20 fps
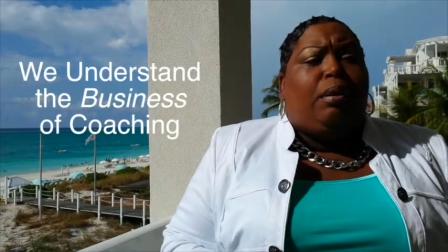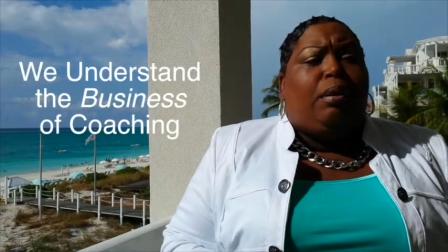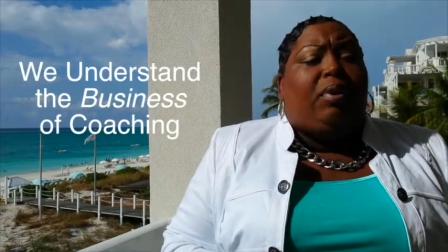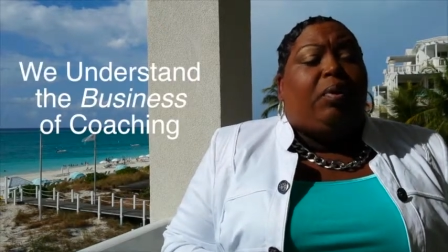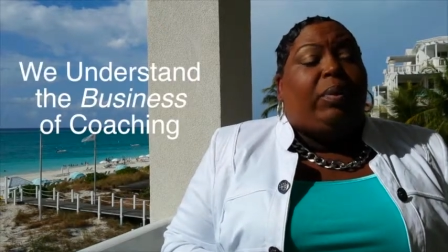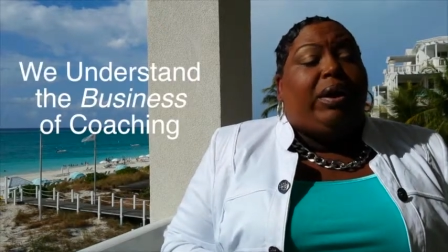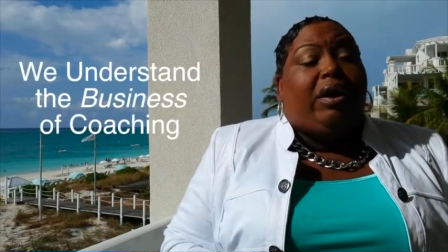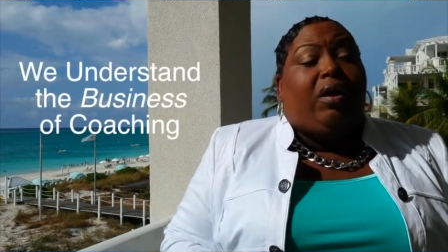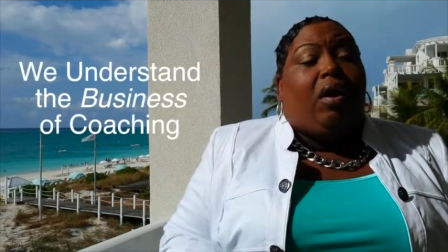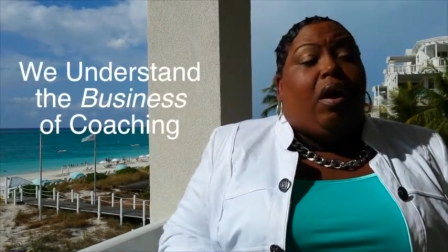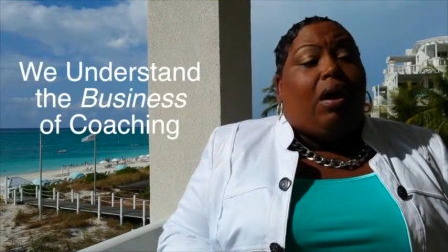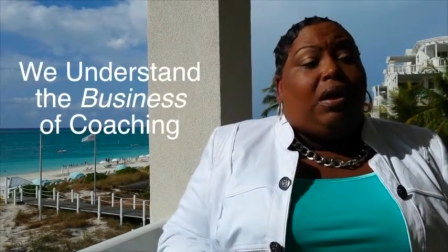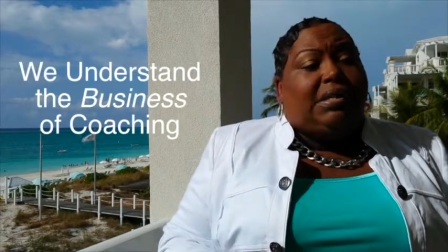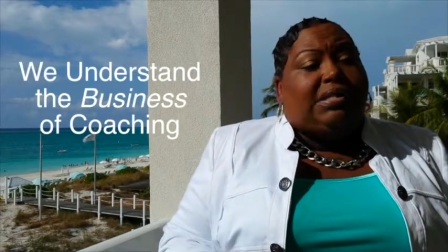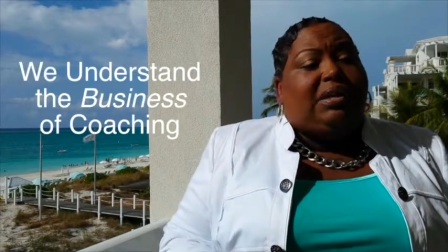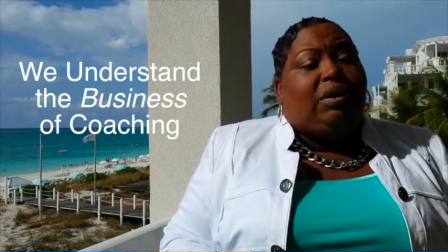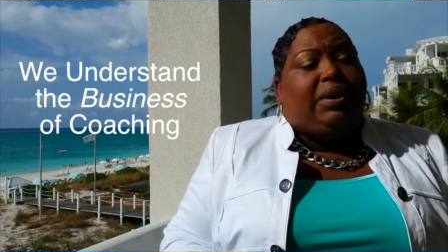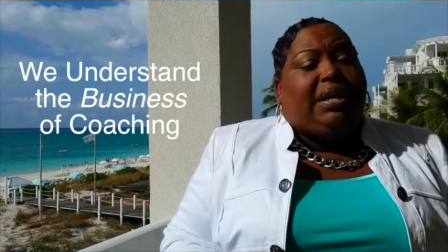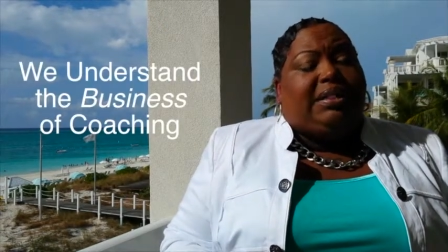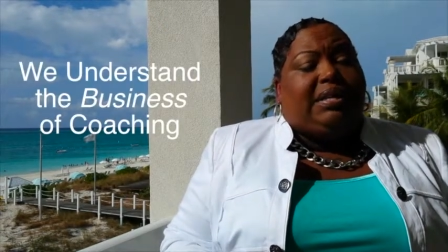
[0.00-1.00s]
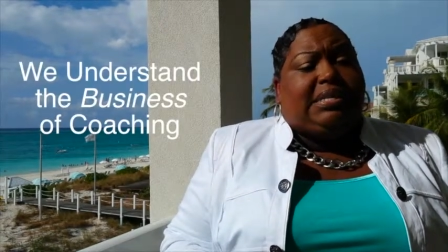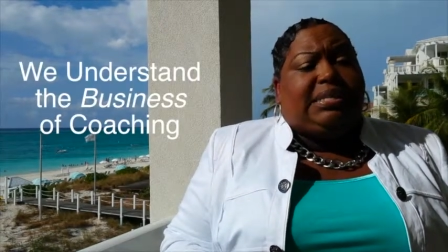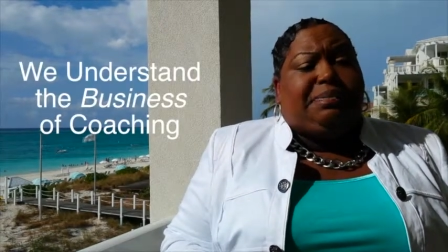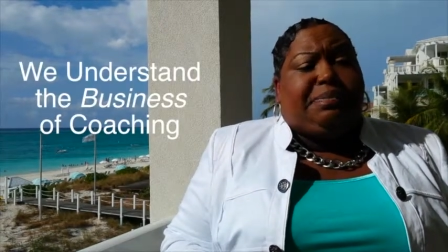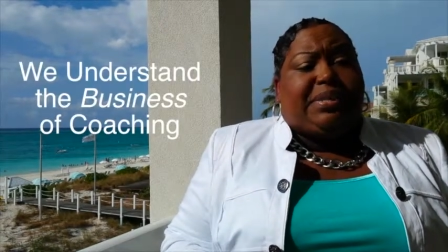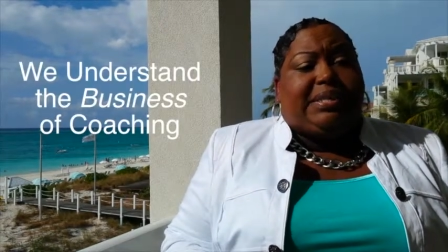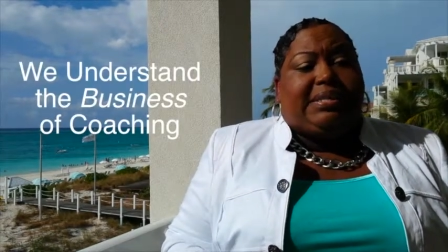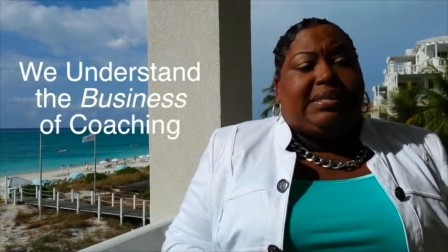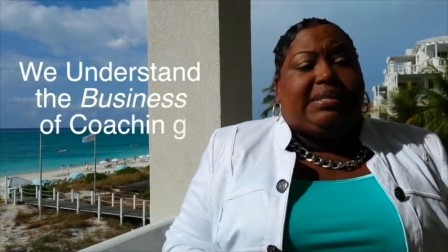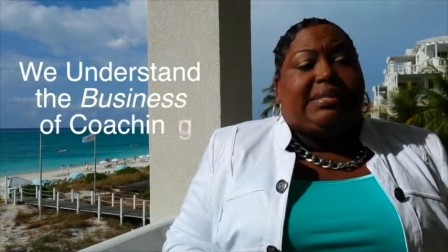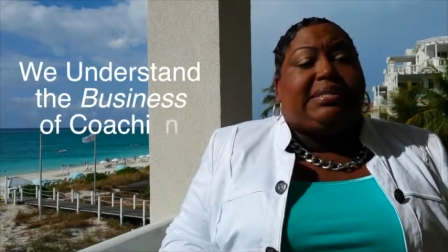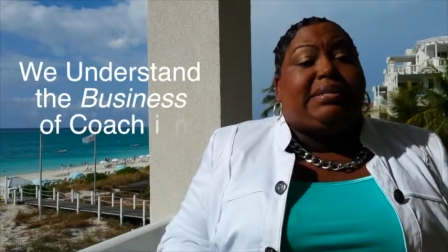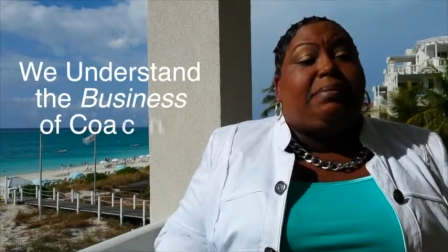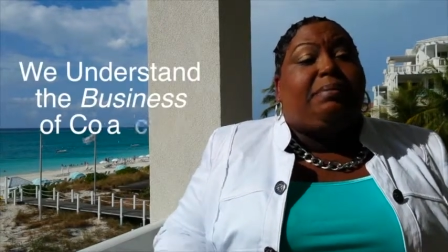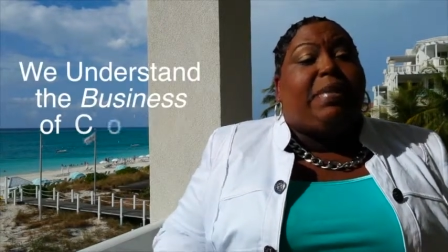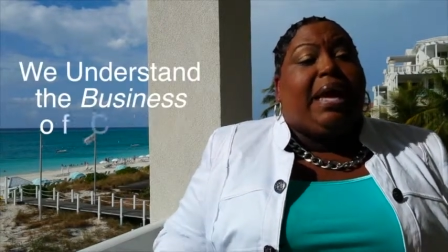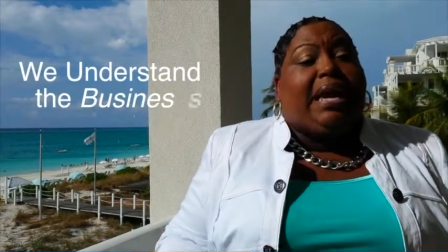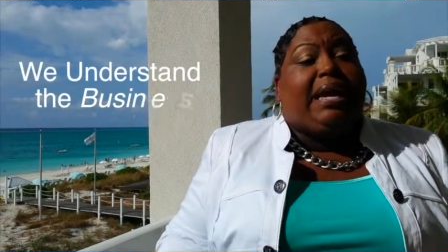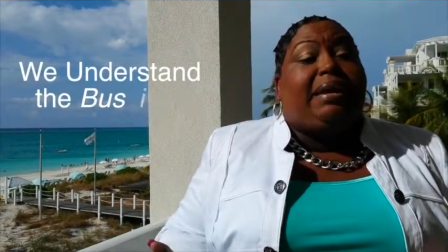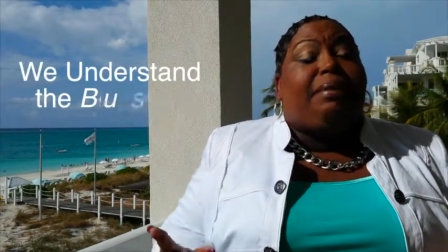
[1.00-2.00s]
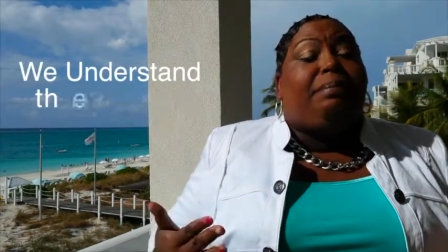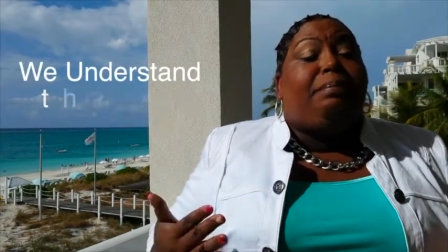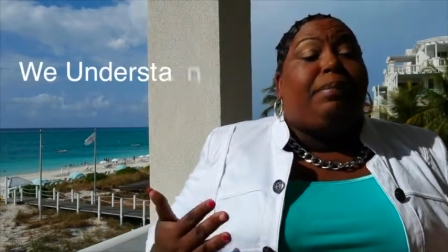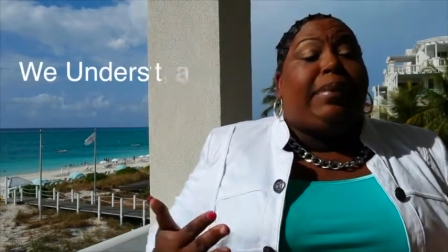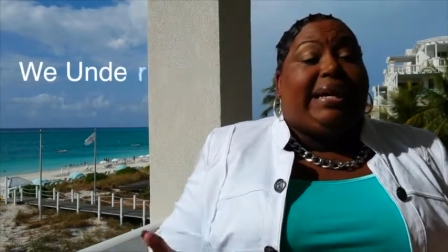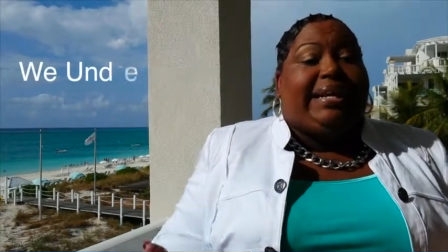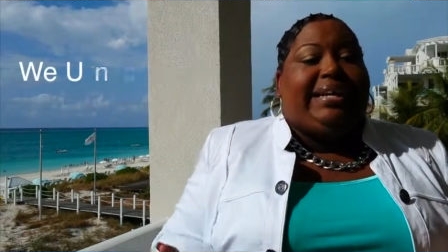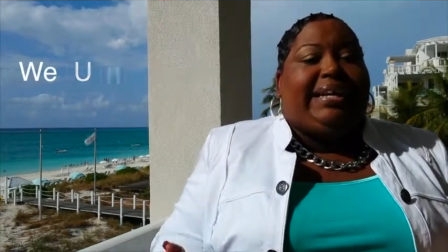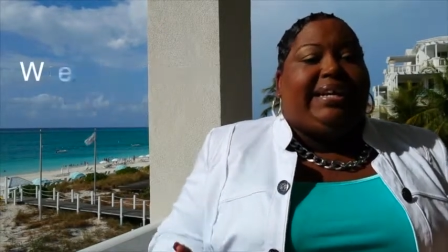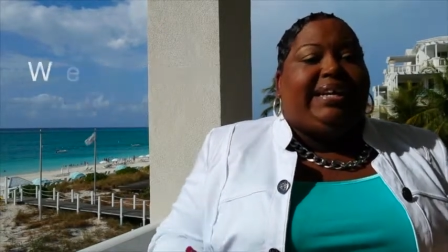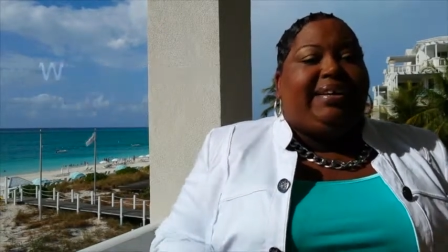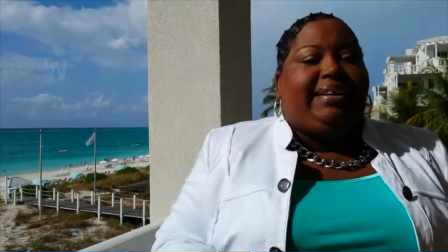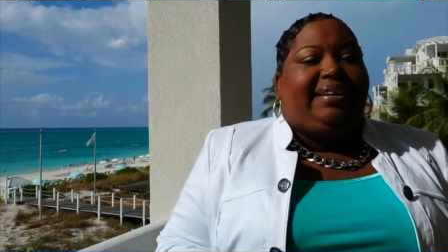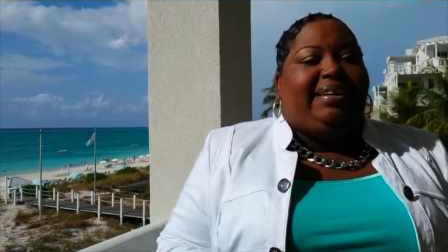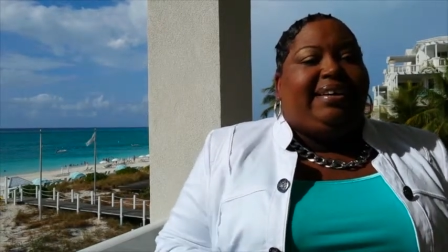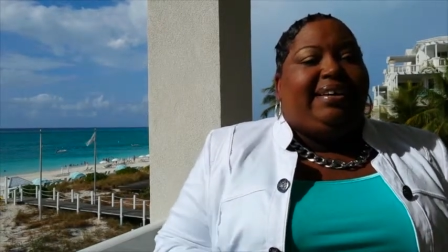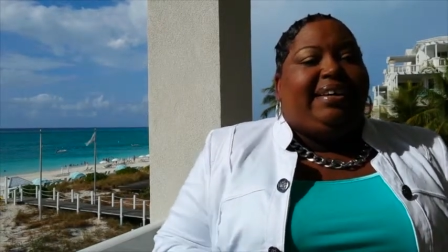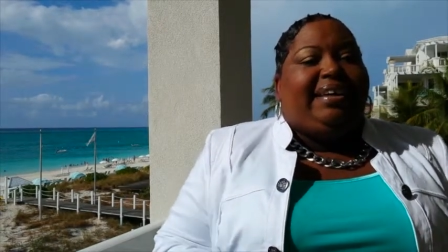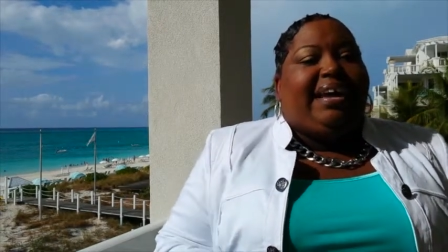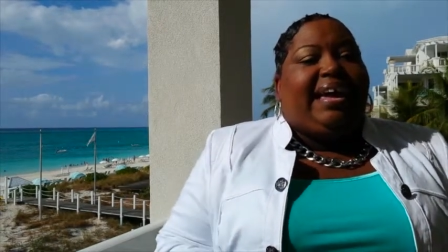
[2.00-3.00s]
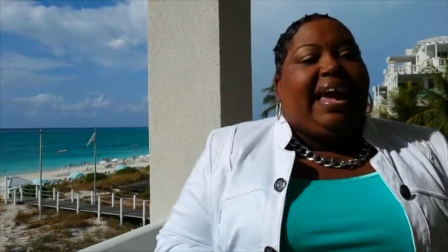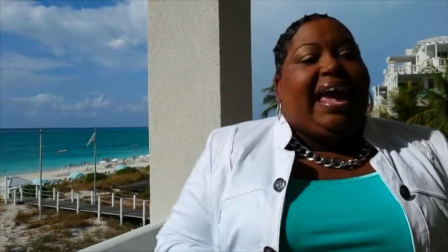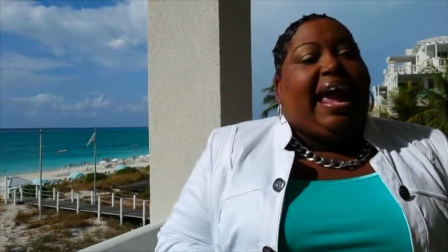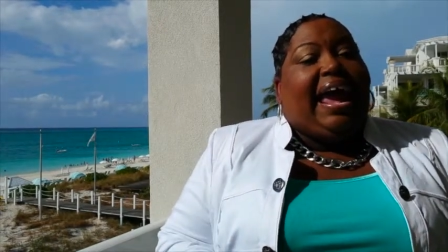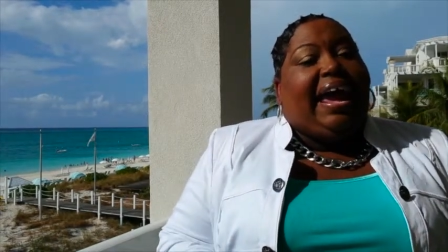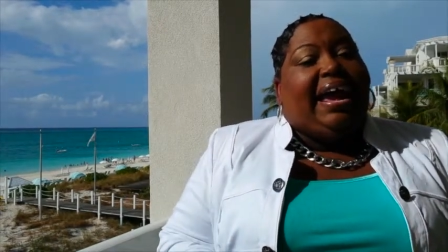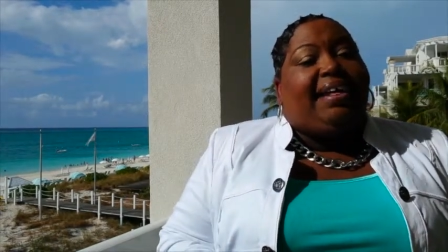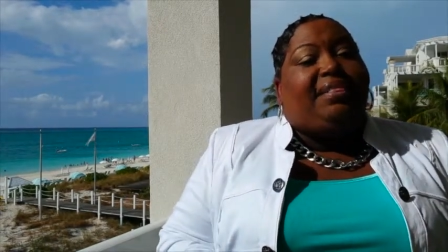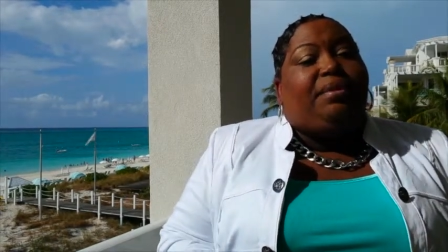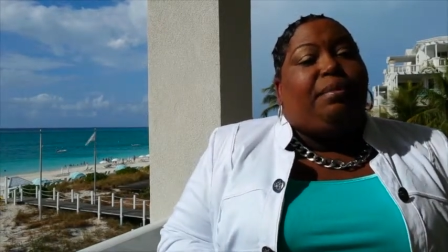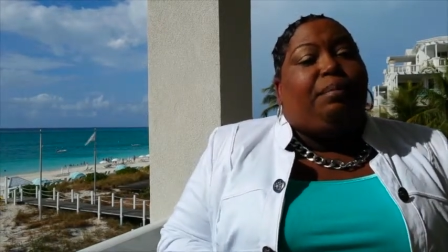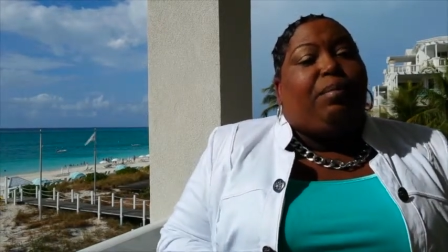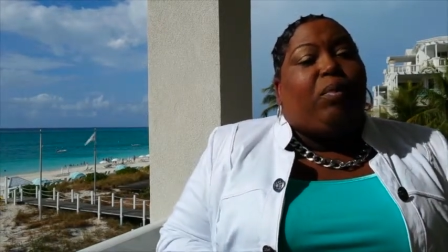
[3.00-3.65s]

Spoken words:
but we are also in this business to make money. And the